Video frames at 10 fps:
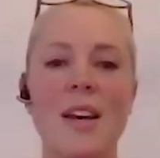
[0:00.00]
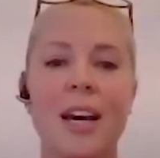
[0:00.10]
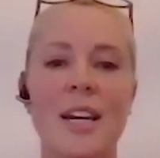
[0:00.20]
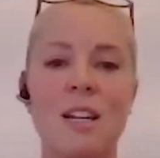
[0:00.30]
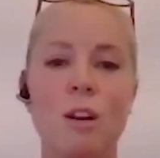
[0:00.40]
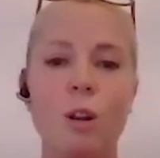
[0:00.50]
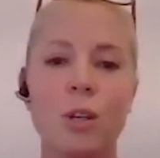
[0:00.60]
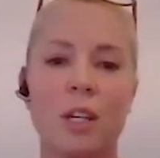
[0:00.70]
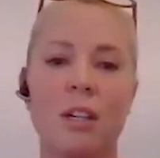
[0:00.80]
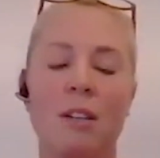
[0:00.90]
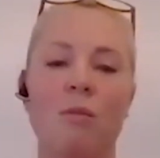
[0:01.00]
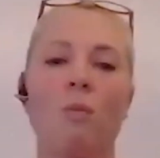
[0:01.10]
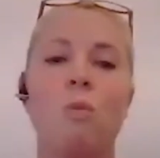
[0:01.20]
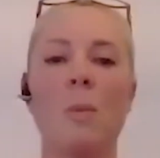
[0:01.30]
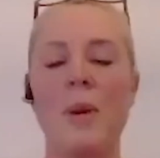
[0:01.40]
and look at
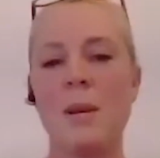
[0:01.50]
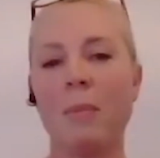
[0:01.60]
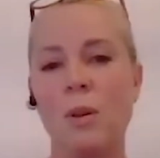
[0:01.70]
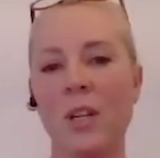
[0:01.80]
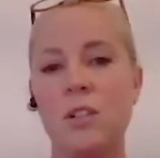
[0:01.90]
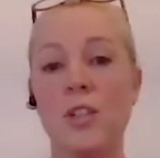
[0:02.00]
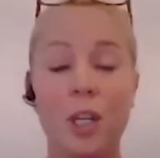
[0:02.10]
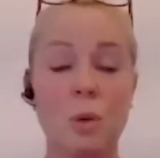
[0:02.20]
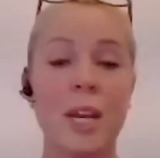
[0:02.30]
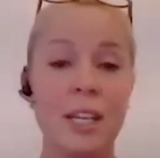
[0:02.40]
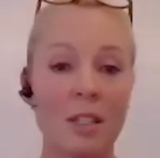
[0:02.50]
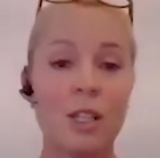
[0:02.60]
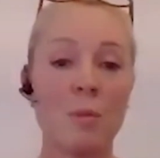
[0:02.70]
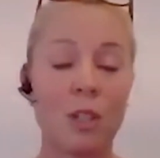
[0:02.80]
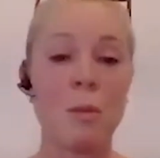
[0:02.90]
what people are doing in
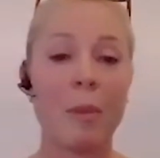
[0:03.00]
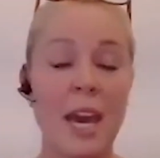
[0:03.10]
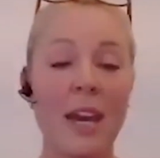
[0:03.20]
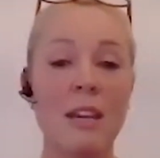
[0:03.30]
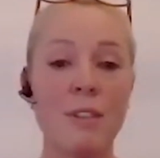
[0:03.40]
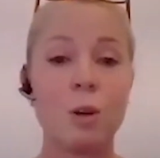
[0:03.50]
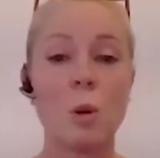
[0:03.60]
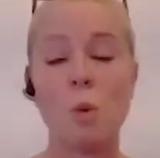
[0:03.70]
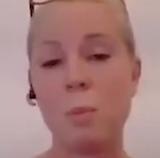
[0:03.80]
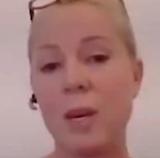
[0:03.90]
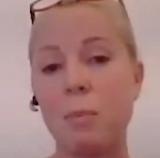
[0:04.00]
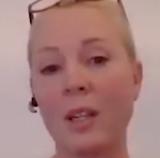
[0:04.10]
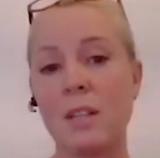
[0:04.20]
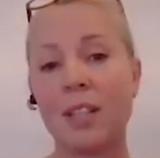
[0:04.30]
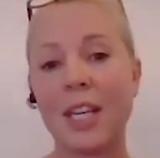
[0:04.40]
terms of the behaviour and what people
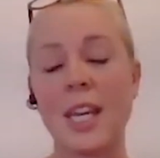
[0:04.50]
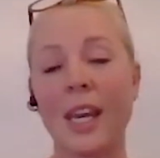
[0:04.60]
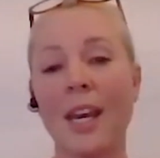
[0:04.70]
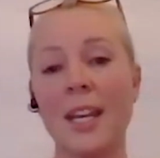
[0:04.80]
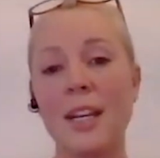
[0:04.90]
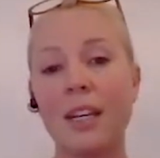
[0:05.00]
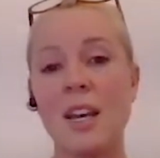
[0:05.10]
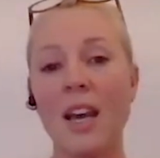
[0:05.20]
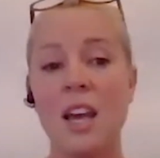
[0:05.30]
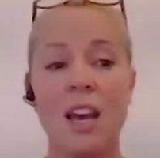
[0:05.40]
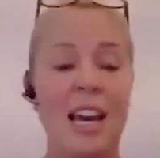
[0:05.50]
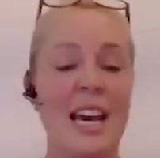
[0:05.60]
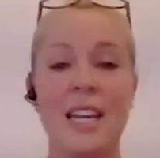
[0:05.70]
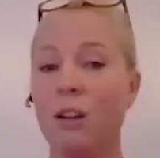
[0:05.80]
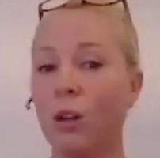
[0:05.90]
are thinking
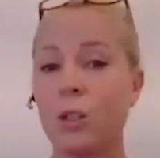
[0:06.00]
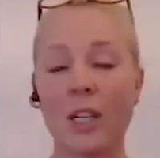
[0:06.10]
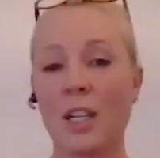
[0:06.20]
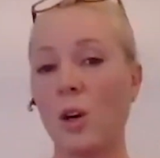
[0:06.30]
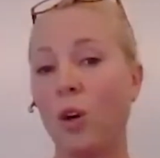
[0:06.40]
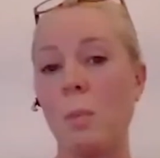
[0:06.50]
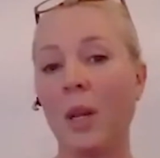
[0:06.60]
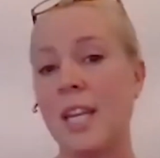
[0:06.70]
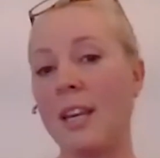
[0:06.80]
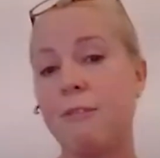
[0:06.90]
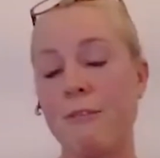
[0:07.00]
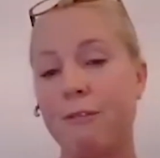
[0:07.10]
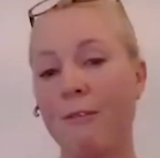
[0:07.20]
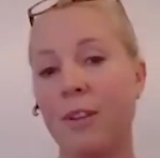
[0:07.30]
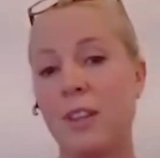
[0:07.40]
and look at core belief
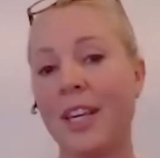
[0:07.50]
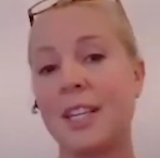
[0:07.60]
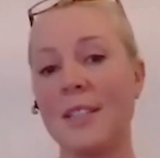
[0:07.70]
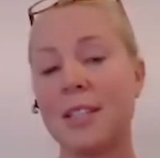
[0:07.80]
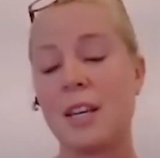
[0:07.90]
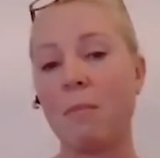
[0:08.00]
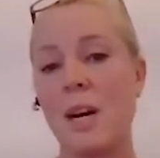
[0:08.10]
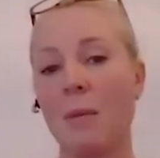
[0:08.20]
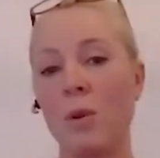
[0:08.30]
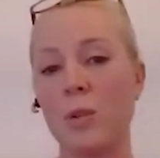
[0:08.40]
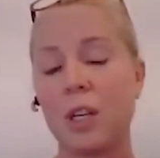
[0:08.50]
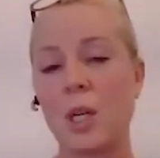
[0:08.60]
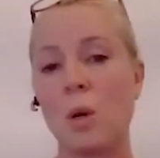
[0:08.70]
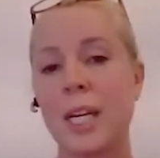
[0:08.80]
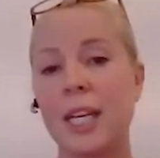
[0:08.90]
things. I'm also
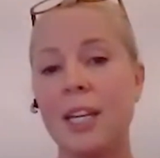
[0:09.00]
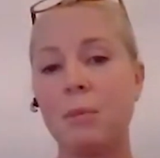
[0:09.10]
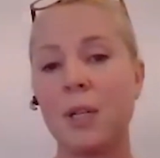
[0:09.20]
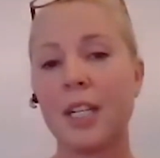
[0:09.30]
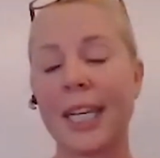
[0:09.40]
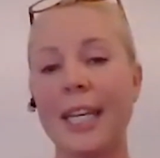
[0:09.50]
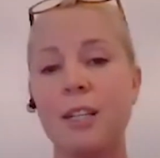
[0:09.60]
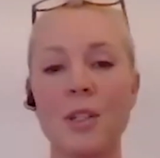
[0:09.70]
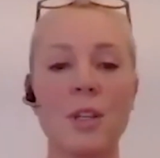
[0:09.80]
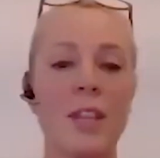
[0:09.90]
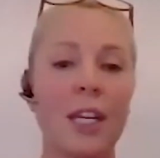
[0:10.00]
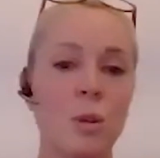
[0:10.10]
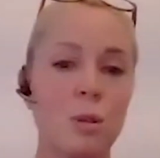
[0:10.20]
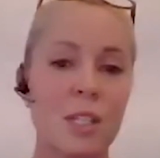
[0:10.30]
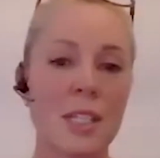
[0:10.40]
quite keen on something
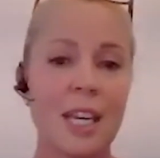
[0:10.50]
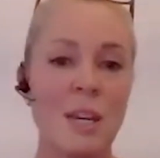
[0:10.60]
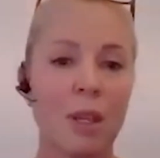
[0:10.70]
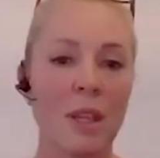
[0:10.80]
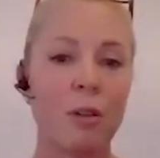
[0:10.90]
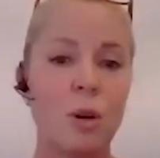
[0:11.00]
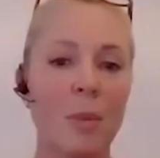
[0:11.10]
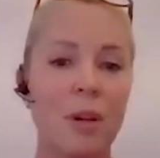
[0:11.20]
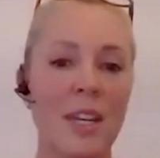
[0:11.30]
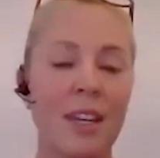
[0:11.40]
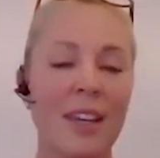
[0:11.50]
called schema therapy,